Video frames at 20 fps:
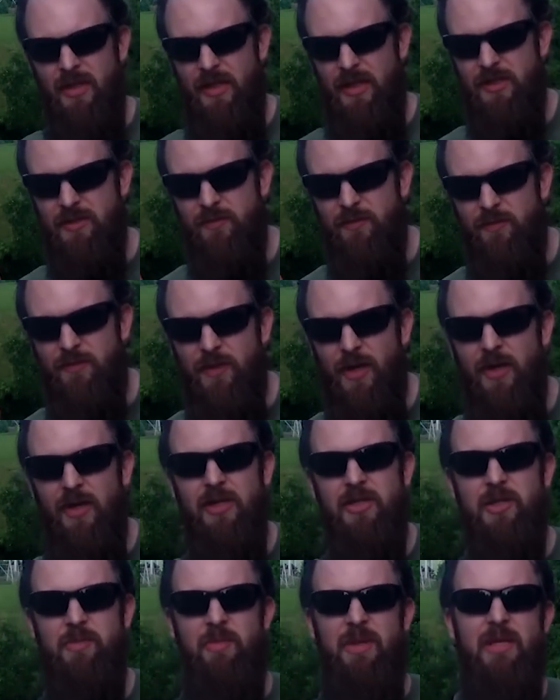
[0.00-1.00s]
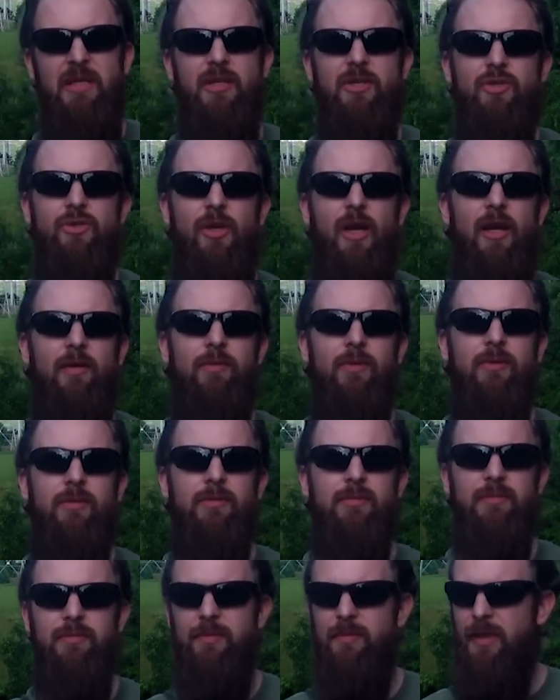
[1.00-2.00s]
It's very expedient
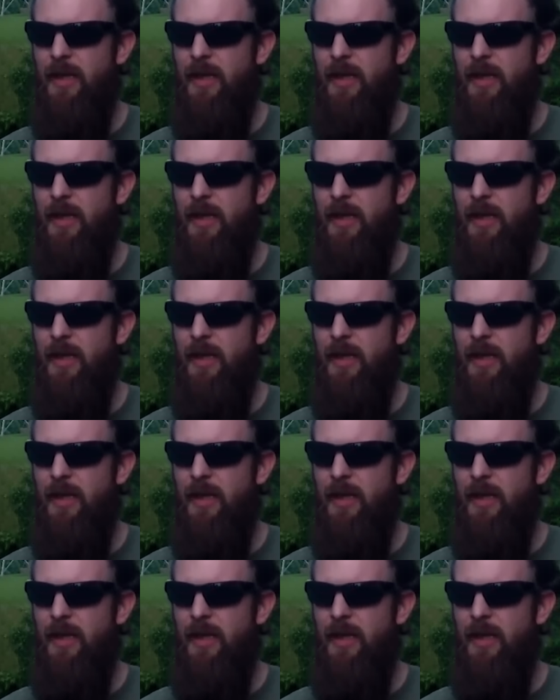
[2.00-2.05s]
travel